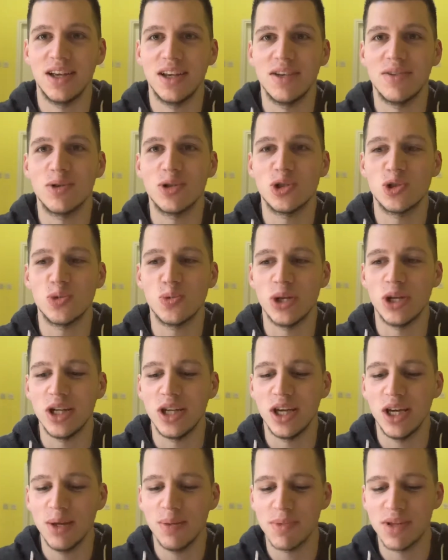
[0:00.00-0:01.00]
and it was with
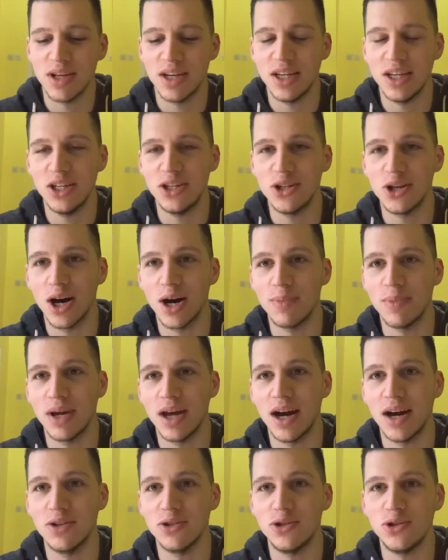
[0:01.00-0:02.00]
him, and he taught me
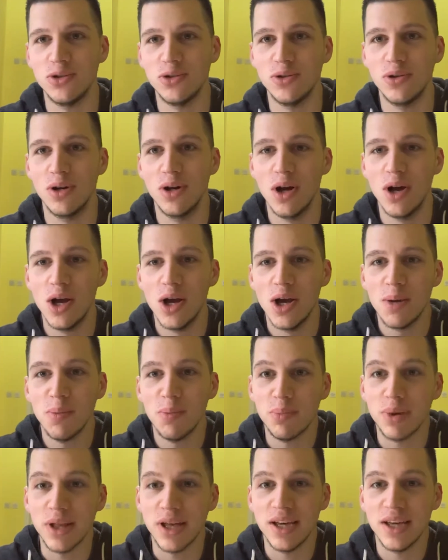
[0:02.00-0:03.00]
how to
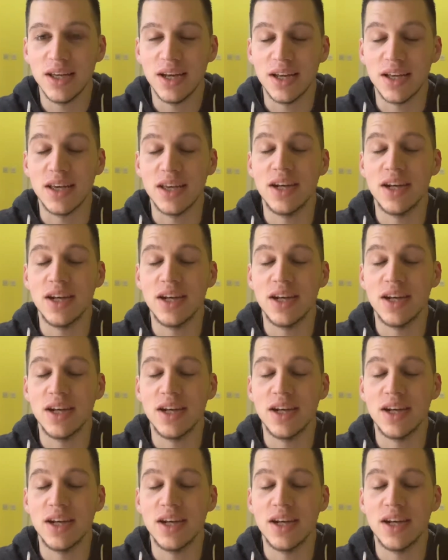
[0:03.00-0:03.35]
play it.